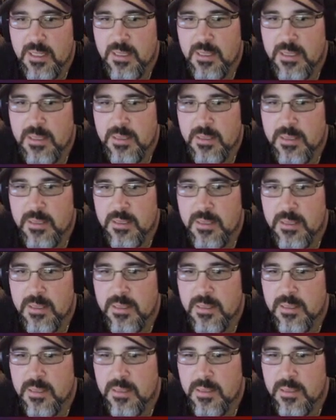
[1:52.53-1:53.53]
Yeah, we got this
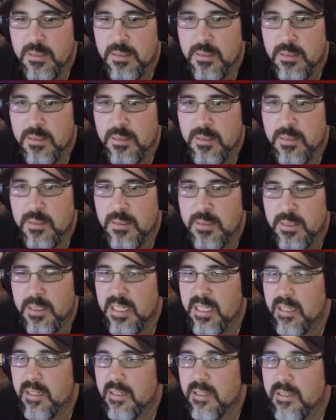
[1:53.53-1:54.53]
last time, didn't we?
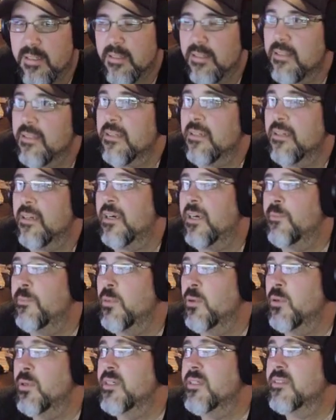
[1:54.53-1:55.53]
Yeah. All right,
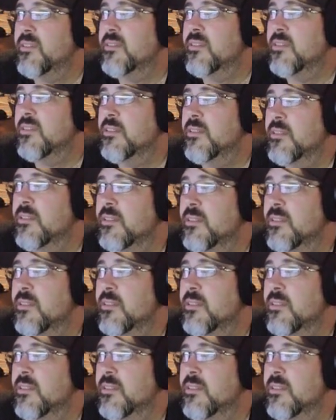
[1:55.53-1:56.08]
boys. Yeah.